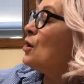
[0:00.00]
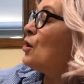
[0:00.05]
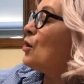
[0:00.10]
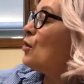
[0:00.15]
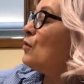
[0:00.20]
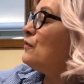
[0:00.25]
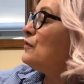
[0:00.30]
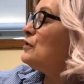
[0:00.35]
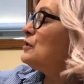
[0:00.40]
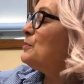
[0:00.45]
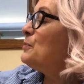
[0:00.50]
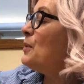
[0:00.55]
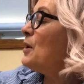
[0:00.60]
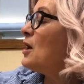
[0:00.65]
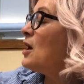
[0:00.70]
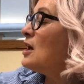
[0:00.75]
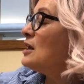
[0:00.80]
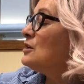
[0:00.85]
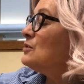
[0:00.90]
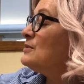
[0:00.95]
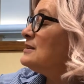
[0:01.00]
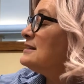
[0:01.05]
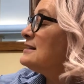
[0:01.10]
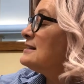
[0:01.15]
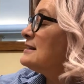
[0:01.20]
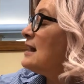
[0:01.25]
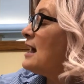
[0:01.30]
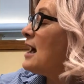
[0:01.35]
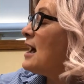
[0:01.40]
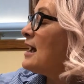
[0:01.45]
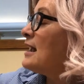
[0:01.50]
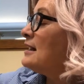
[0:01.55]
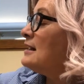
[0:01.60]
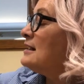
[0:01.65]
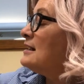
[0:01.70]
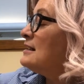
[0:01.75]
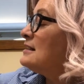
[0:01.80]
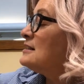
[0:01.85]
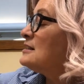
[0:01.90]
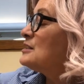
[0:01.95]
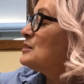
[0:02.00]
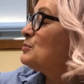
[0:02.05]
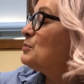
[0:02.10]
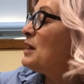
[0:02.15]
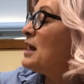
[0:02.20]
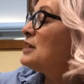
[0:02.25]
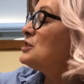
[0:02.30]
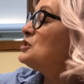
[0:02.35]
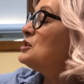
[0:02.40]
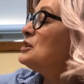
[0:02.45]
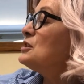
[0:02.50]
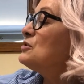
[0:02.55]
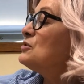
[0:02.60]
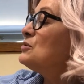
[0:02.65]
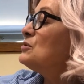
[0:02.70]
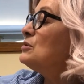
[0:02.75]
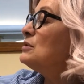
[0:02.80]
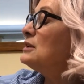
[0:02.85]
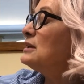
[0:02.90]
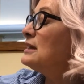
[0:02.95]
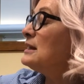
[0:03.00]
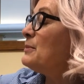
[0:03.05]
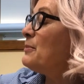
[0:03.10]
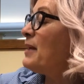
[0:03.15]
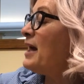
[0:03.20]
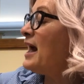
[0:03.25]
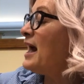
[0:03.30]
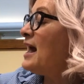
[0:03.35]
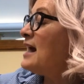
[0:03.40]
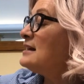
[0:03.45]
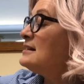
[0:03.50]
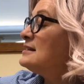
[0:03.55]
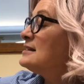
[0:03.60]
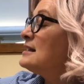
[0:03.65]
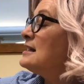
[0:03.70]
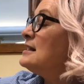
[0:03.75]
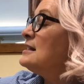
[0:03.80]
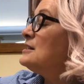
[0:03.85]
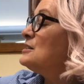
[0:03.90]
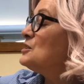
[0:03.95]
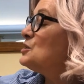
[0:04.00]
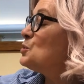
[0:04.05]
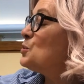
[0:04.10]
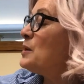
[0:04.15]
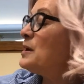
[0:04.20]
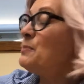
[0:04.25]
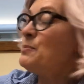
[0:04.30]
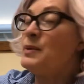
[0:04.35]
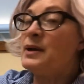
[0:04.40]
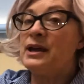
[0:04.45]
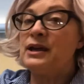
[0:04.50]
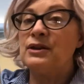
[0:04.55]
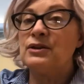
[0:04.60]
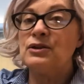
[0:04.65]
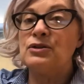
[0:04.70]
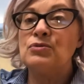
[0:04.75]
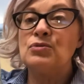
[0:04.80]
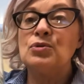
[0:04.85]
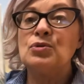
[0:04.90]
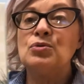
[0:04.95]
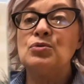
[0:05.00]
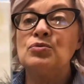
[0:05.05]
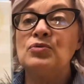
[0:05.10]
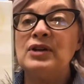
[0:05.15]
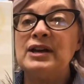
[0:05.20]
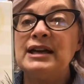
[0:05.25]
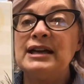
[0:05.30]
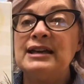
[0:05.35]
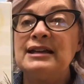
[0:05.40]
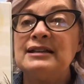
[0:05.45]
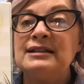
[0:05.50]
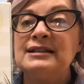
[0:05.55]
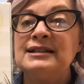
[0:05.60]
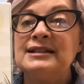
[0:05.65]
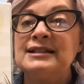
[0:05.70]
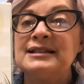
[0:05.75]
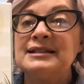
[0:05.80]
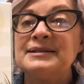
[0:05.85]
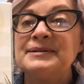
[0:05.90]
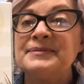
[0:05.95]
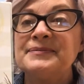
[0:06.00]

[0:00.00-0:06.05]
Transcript: Over the pond we slide, splashing through lily pads, sweeping through reeds.